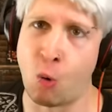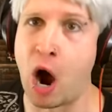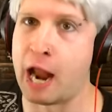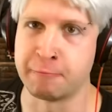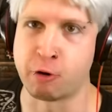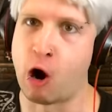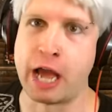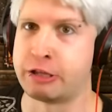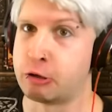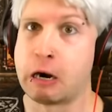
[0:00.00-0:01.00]
one
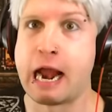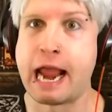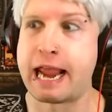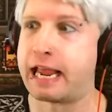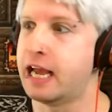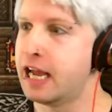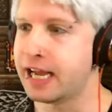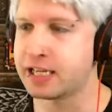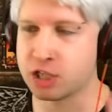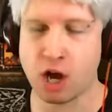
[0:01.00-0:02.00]
point three.
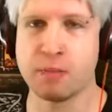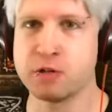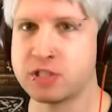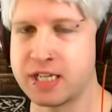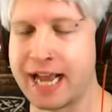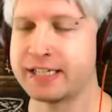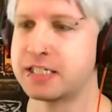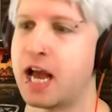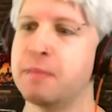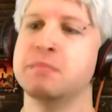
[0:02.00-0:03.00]
It's almost
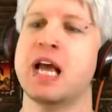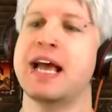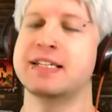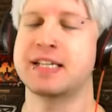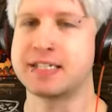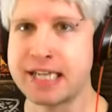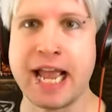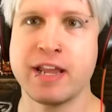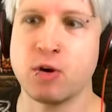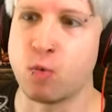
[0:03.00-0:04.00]
nighttime, and
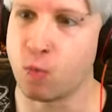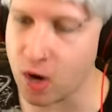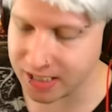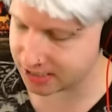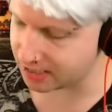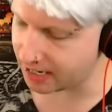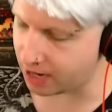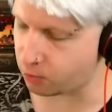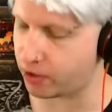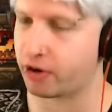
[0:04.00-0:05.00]
today, once
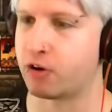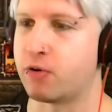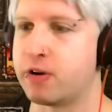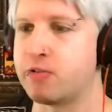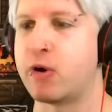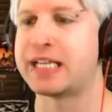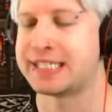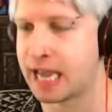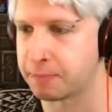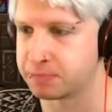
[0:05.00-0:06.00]
again, we are going to
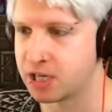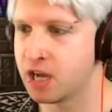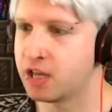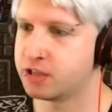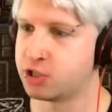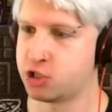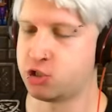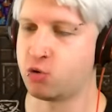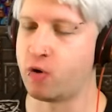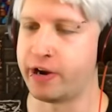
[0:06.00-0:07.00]
attempt the
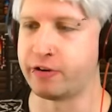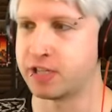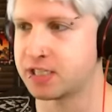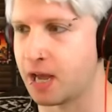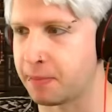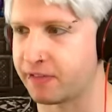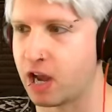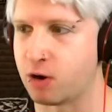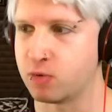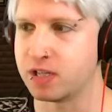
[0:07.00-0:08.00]
Destroyer. This time, I've
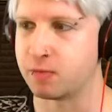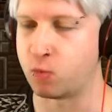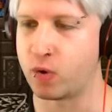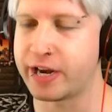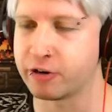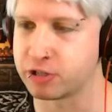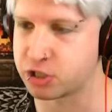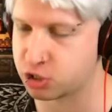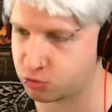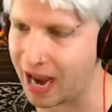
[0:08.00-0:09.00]
got a really weird
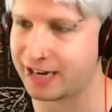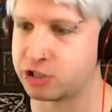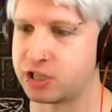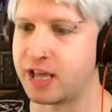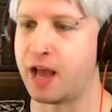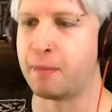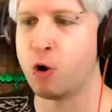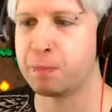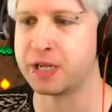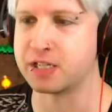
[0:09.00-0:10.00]
strategy that I'm
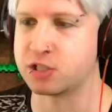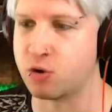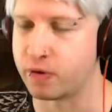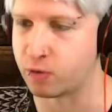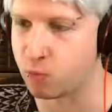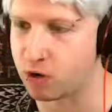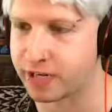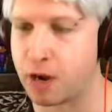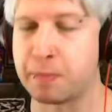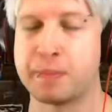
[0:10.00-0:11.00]
hoping is going to work
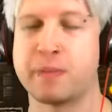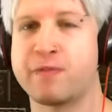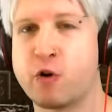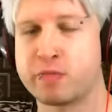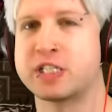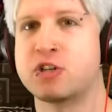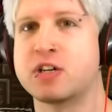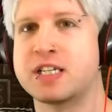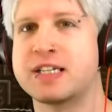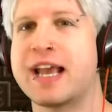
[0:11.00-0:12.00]
out, but before we
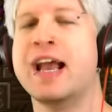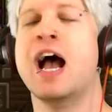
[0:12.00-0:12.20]
start today,